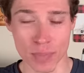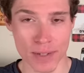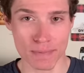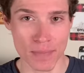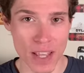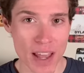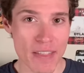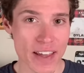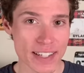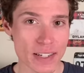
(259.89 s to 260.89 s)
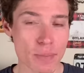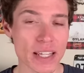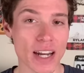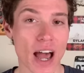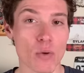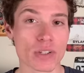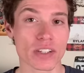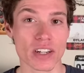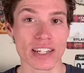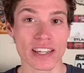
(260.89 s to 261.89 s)
But that didn't mean I
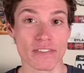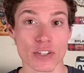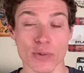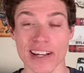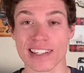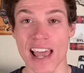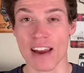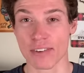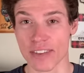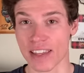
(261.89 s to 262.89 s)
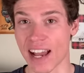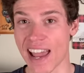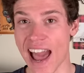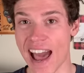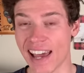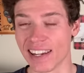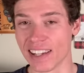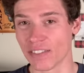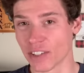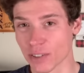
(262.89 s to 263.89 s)
wasn't going to give this race everything I had.
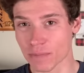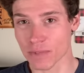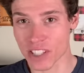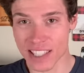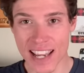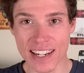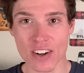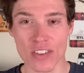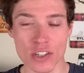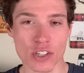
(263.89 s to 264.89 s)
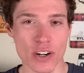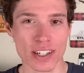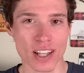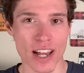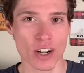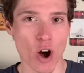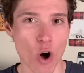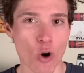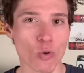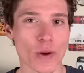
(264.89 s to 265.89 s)
If you're standing on the starting line
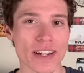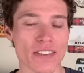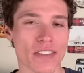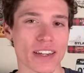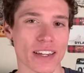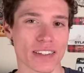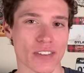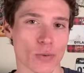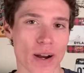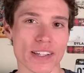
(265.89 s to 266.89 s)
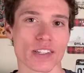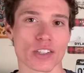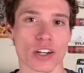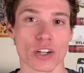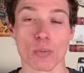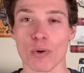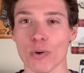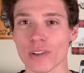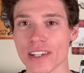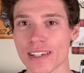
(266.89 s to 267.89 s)
already thinking that the race is going to go
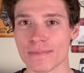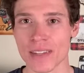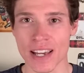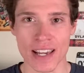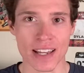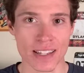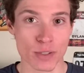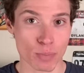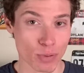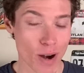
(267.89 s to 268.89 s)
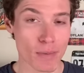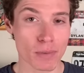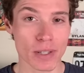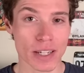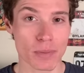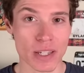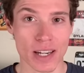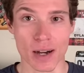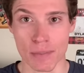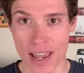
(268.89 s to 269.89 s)
poorly, it's probably going to
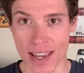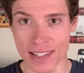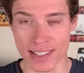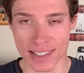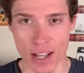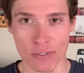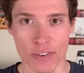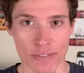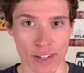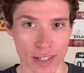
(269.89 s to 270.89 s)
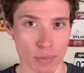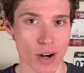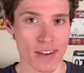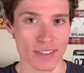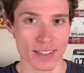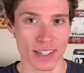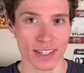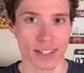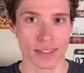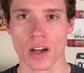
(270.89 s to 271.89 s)
become a self-fulfilling
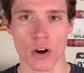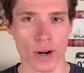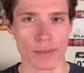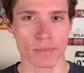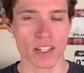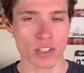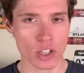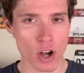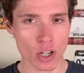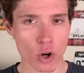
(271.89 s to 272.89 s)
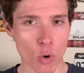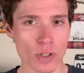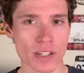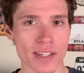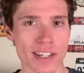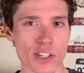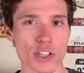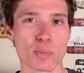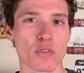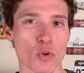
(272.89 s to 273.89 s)
prophecy. All right, let's talk course
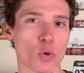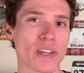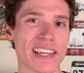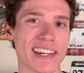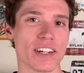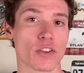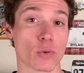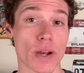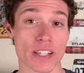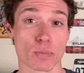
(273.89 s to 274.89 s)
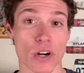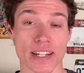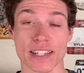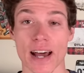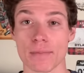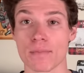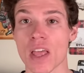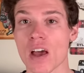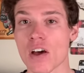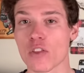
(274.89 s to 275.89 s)
conditions before we get into the race breakdown.
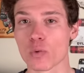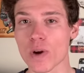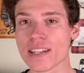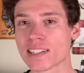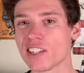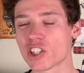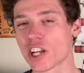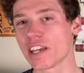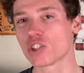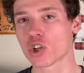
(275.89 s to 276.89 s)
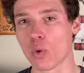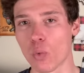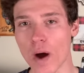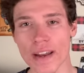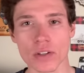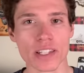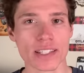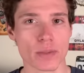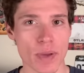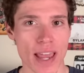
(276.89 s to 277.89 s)
The race can change wildly
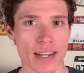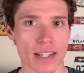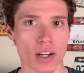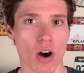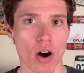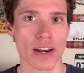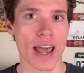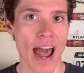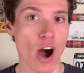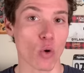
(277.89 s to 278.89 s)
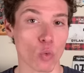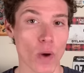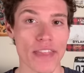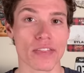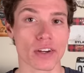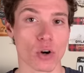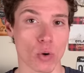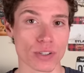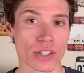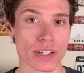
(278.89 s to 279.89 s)
depending on how wet the
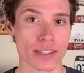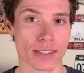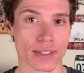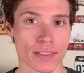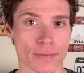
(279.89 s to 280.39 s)
course is.